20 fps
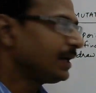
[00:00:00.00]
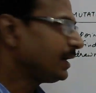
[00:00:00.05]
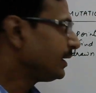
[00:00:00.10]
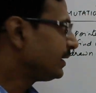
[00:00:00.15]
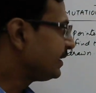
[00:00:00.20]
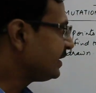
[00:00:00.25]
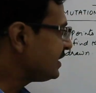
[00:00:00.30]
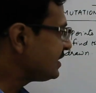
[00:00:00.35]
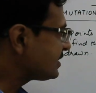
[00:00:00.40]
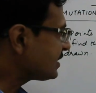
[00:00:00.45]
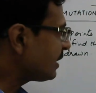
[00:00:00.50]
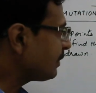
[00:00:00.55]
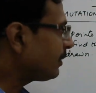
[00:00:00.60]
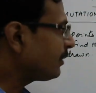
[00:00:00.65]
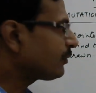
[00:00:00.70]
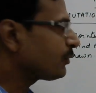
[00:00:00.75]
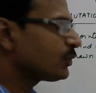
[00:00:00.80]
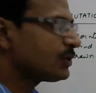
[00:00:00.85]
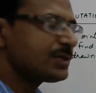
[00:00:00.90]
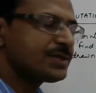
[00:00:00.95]
These type of
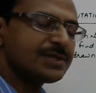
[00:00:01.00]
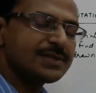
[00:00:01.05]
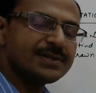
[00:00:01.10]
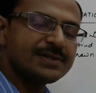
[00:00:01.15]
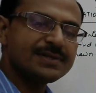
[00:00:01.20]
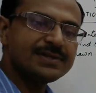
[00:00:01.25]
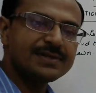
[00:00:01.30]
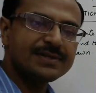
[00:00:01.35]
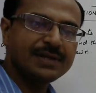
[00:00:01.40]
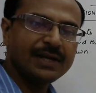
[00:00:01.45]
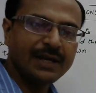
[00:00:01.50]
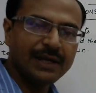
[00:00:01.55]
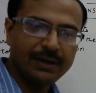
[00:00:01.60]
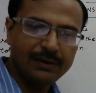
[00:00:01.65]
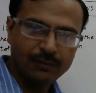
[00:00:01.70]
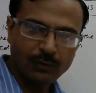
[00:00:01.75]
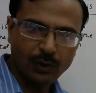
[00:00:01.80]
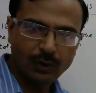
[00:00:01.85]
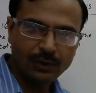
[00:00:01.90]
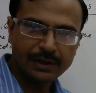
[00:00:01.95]
questions, they
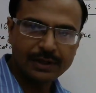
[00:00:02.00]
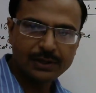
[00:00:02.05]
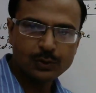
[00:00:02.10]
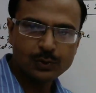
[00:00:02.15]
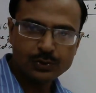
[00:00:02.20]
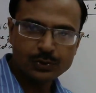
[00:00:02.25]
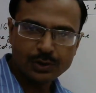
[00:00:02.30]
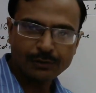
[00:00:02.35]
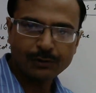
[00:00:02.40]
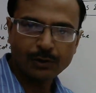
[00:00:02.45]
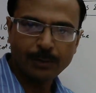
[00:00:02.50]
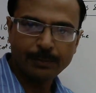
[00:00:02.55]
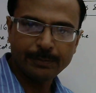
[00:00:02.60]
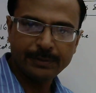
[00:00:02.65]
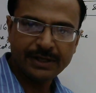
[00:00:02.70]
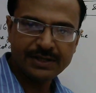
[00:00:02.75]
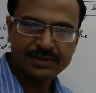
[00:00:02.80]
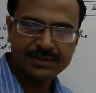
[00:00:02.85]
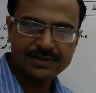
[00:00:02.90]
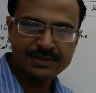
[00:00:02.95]
involve the use of
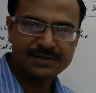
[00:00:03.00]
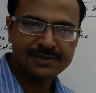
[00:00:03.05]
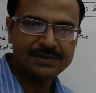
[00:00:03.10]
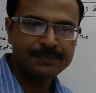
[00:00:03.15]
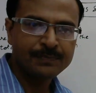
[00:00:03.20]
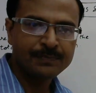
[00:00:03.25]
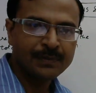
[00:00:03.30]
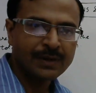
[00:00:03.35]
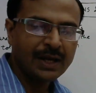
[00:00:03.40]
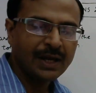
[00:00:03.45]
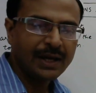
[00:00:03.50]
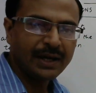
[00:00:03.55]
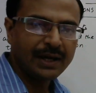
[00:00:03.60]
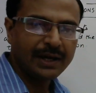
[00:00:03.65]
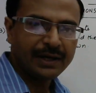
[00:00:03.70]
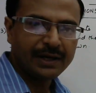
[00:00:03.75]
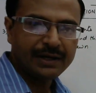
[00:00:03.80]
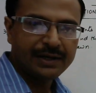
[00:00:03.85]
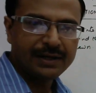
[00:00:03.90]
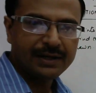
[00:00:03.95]
combinations,
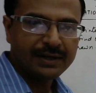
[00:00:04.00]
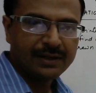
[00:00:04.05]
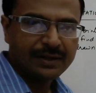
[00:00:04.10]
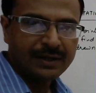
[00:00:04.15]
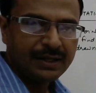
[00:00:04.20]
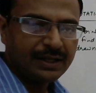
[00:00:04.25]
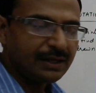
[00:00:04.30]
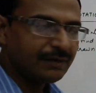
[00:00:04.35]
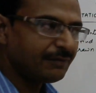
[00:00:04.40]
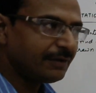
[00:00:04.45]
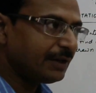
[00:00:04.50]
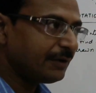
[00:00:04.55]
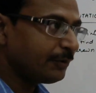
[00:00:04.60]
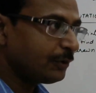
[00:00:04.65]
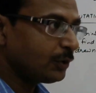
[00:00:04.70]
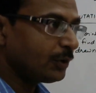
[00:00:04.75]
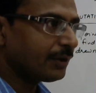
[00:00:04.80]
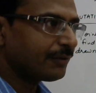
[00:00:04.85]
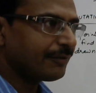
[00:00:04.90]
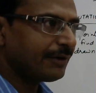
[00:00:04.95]
and even if
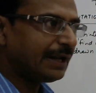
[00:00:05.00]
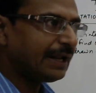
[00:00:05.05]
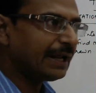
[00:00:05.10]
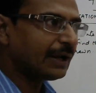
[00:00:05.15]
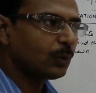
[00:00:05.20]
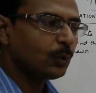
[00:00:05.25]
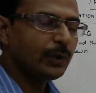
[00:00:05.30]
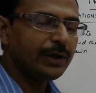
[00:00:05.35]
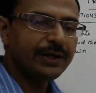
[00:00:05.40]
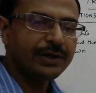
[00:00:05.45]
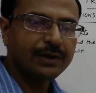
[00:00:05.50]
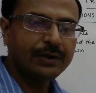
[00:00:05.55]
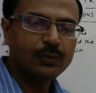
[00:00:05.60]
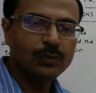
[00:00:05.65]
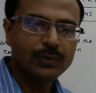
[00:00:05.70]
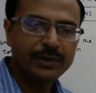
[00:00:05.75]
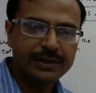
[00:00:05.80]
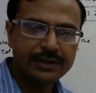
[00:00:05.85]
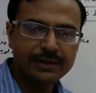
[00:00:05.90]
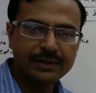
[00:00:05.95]
you are well acquainted
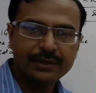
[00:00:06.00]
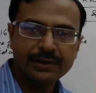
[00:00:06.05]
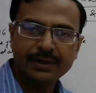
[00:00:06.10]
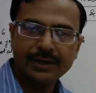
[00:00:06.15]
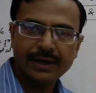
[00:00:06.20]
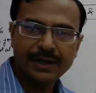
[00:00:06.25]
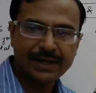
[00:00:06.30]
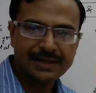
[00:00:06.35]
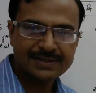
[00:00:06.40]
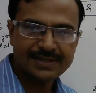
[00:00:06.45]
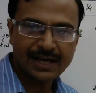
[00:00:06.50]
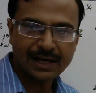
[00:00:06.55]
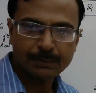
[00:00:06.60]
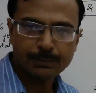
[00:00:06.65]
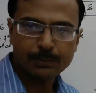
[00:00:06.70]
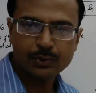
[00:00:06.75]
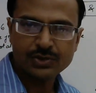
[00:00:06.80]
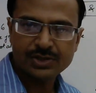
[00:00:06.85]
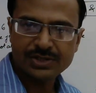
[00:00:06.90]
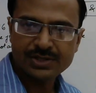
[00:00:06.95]
with the exact
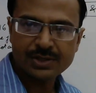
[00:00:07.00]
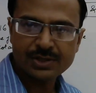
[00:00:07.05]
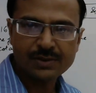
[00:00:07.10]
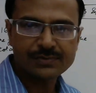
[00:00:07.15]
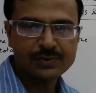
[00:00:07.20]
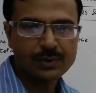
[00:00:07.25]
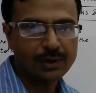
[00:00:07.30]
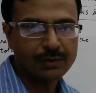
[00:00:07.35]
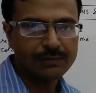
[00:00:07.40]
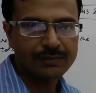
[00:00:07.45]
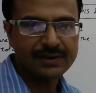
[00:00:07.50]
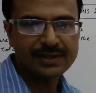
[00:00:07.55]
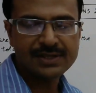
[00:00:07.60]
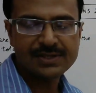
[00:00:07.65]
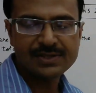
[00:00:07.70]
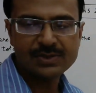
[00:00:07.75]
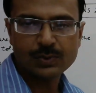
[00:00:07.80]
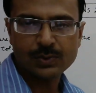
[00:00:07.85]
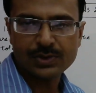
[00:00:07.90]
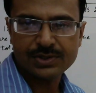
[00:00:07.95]
procedure of solving
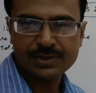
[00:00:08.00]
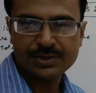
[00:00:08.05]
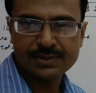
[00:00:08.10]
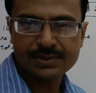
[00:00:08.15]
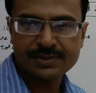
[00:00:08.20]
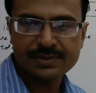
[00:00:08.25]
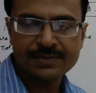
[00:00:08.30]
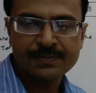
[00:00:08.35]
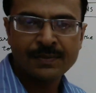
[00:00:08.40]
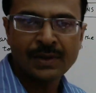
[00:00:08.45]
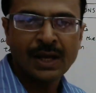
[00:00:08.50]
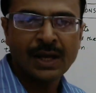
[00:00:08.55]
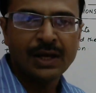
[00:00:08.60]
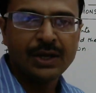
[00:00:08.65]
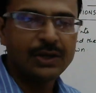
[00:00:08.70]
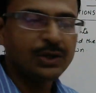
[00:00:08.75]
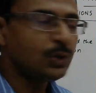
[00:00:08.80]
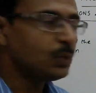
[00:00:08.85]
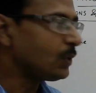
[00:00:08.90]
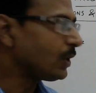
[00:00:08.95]
these questions,
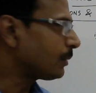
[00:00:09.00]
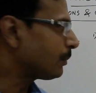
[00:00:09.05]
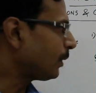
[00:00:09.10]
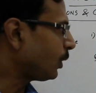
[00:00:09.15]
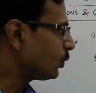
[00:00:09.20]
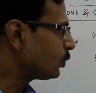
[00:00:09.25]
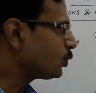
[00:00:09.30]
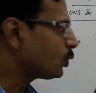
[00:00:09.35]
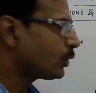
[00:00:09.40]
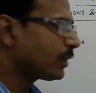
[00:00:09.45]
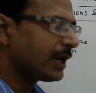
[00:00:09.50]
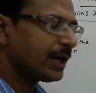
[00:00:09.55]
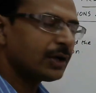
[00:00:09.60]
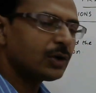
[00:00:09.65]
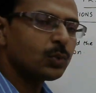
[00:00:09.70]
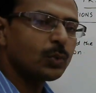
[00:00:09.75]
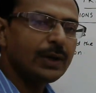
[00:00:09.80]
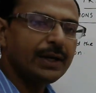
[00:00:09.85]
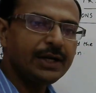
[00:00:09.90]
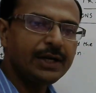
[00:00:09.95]
you are bound to take
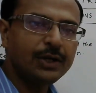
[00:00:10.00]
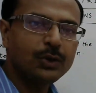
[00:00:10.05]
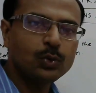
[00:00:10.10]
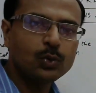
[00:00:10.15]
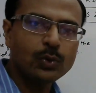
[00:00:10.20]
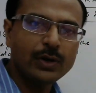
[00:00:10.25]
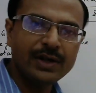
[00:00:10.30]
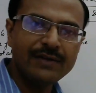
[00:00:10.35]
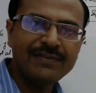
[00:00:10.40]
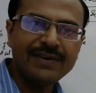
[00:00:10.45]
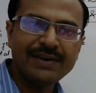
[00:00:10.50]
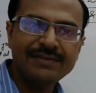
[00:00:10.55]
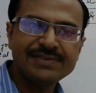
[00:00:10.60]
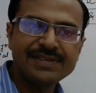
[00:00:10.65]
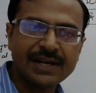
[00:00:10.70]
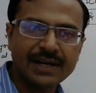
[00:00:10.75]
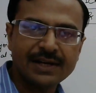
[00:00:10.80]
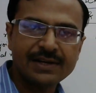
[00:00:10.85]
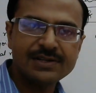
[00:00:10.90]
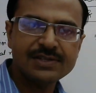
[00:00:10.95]
20 to 25
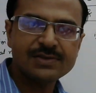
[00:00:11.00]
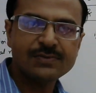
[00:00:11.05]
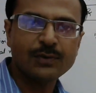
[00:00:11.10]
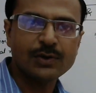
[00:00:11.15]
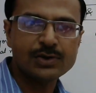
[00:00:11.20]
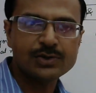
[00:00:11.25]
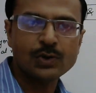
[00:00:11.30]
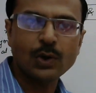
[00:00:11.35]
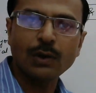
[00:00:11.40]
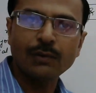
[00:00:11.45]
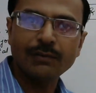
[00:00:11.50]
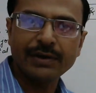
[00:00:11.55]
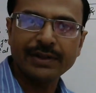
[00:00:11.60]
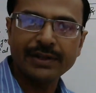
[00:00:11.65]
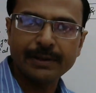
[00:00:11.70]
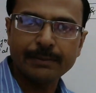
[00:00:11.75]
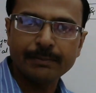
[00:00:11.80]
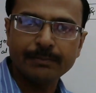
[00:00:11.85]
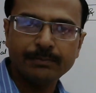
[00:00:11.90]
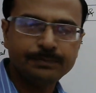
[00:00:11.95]
seconds for solving
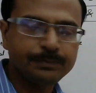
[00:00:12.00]
them.